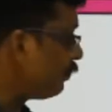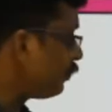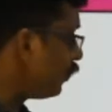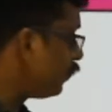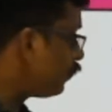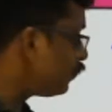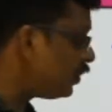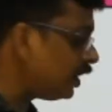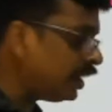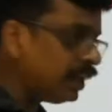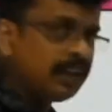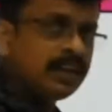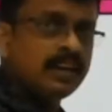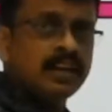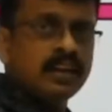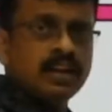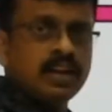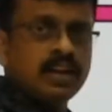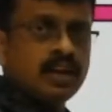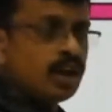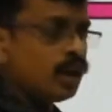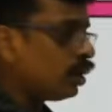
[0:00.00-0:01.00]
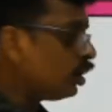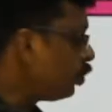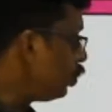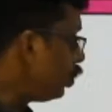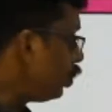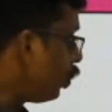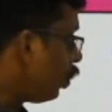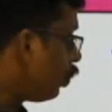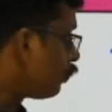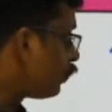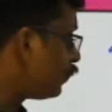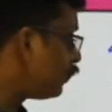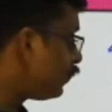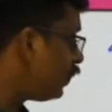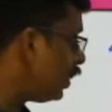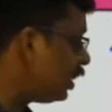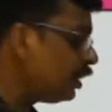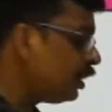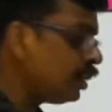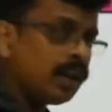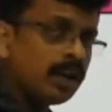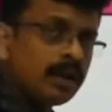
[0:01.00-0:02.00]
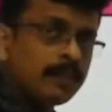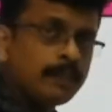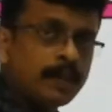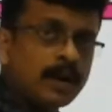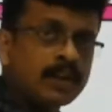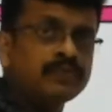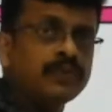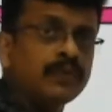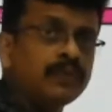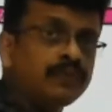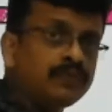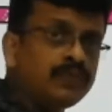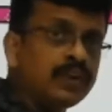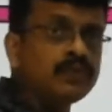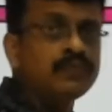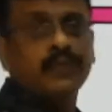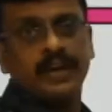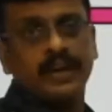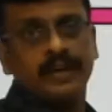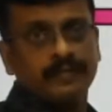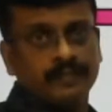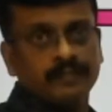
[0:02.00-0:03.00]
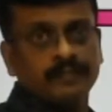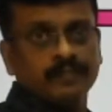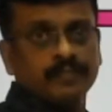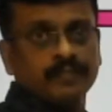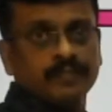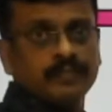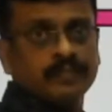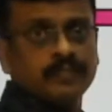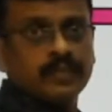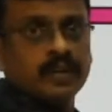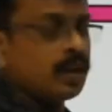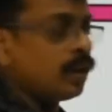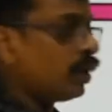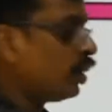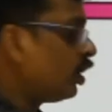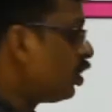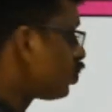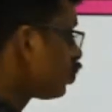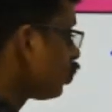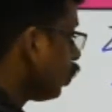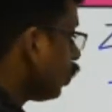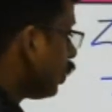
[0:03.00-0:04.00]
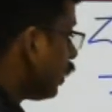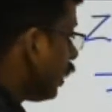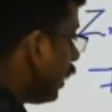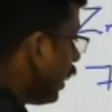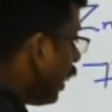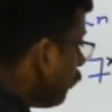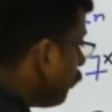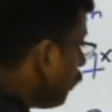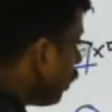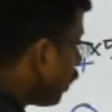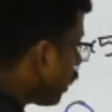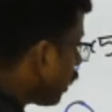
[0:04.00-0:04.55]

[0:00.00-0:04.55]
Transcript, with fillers: 15? You know 15 plus 55. So the number